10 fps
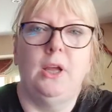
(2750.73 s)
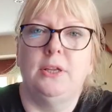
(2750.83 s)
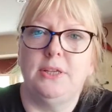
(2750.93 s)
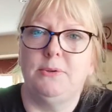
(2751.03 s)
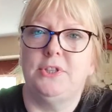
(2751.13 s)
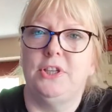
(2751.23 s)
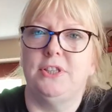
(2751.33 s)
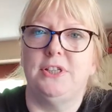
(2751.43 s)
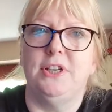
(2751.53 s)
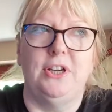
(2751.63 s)
So that was
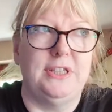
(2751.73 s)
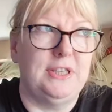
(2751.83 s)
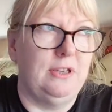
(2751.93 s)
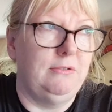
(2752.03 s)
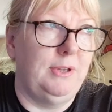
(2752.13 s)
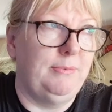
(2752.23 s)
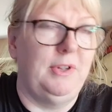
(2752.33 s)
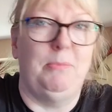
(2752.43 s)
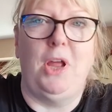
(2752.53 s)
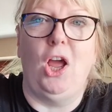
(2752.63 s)
Thursday night, so
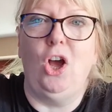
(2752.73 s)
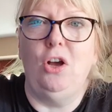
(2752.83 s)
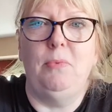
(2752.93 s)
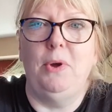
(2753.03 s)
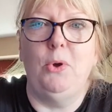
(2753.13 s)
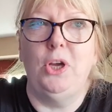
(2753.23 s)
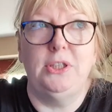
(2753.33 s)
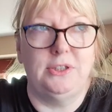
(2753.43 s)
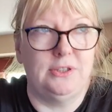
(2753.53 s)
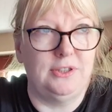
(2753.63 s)
I'm like, oh my word.